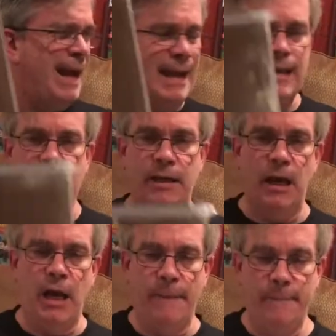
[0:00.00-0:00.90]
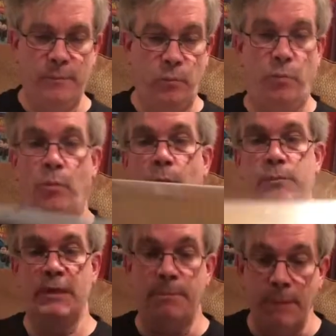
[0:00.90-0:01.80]
I got,
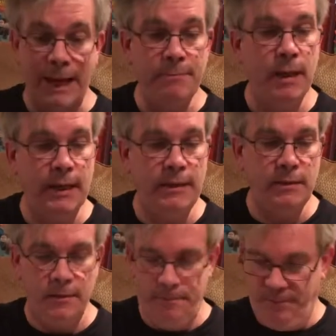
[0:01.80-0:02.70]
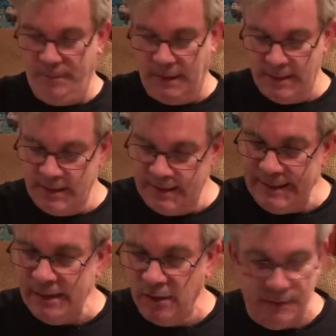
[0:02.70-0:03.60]
to my mind, a
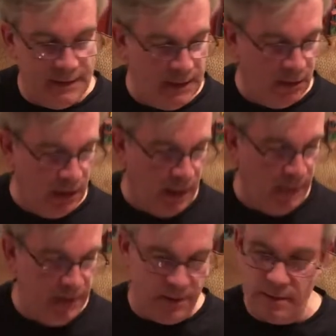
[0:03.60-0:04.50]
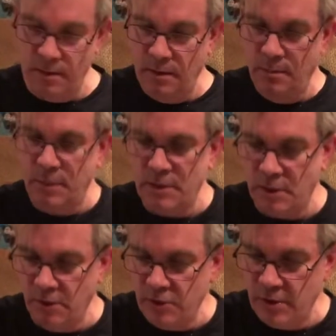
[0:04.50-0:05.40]
steal of a deal on this
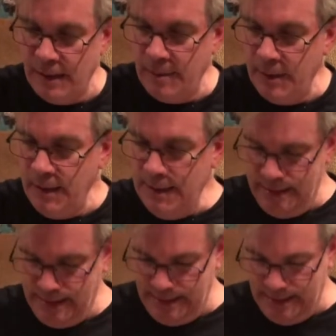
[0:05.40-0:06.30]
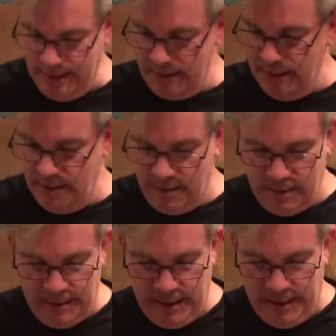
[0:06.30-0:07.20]
particular slab. This
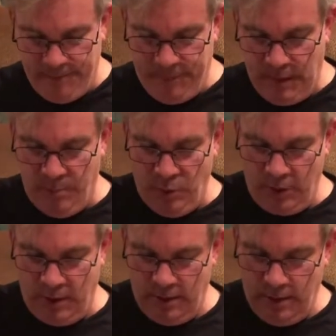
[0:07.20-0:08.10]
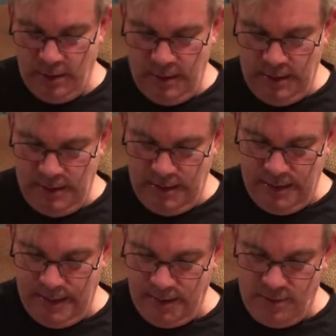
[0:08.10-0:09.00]
is a book
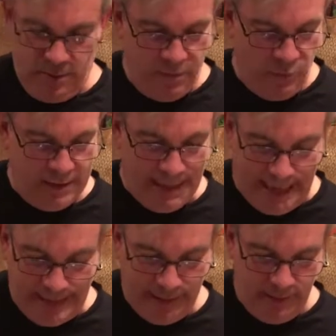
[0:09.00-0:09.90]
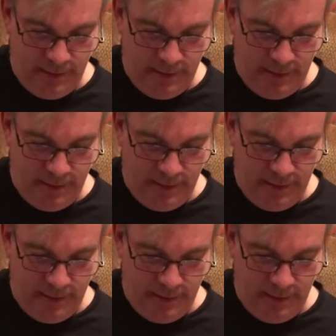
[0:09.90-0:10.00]
that was hot